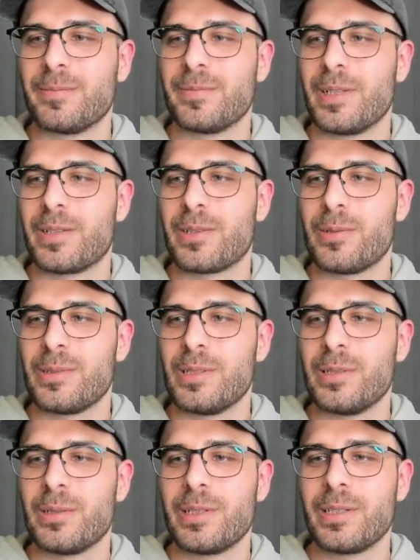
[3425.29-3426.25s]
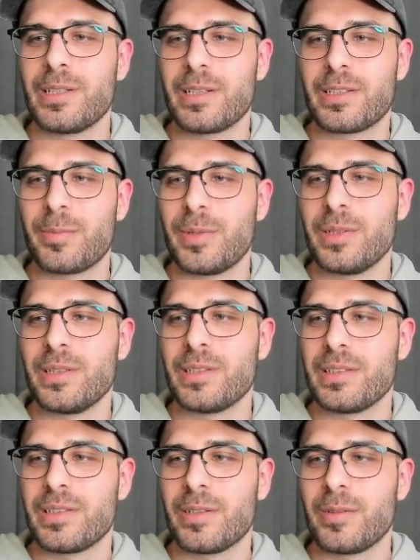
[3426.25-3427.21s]
It's all a learning
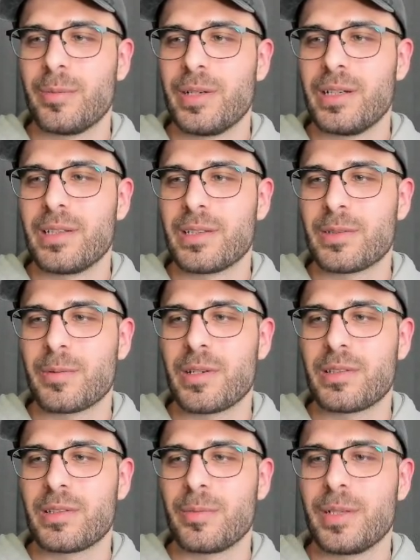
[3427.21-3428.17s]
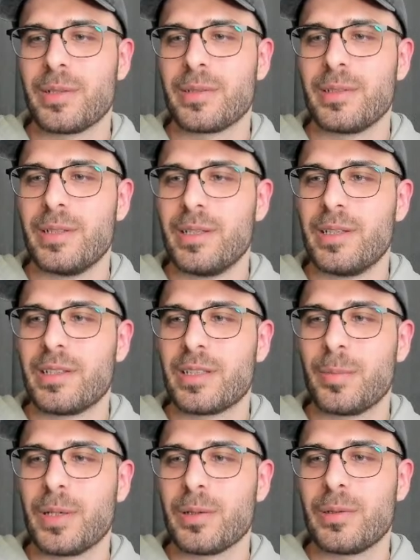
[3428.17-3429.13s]
experience, everybody, that's what it's about. It's
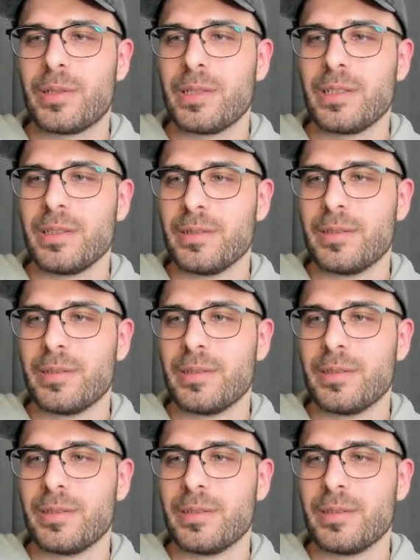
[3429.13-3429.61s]
about learning.